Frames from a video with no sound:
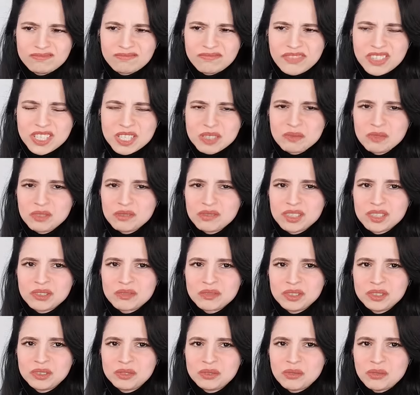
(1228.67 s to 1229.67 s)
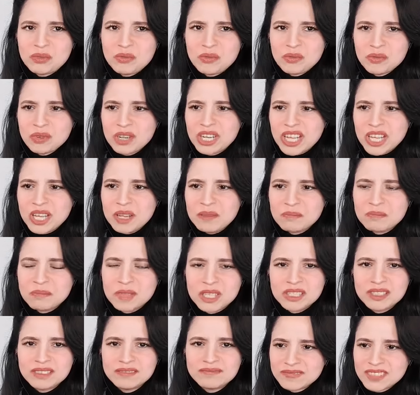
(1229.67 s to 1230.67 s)
This move is going to ruin him,
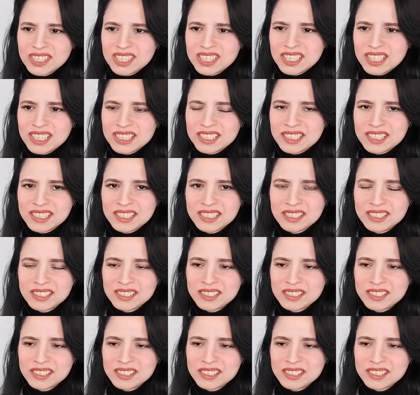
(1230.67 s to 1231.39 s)
isn't it?